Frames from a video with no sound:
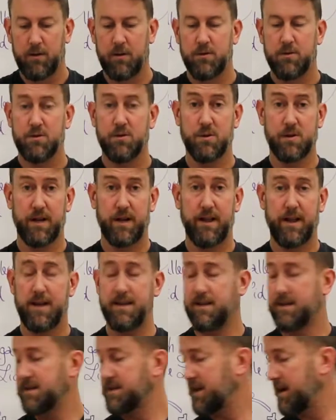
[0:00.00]
So setting
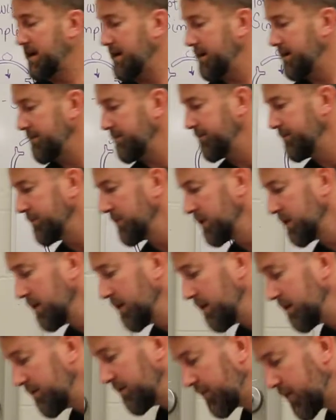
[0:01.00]
that aside,
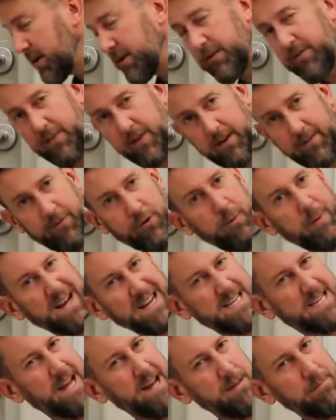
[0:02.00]
in front of the fan for
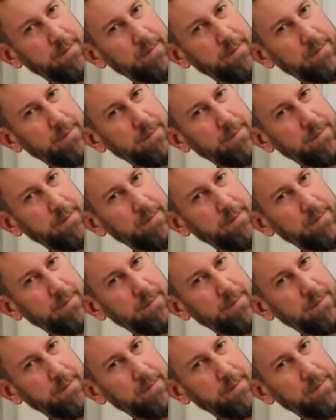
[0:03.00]
about 10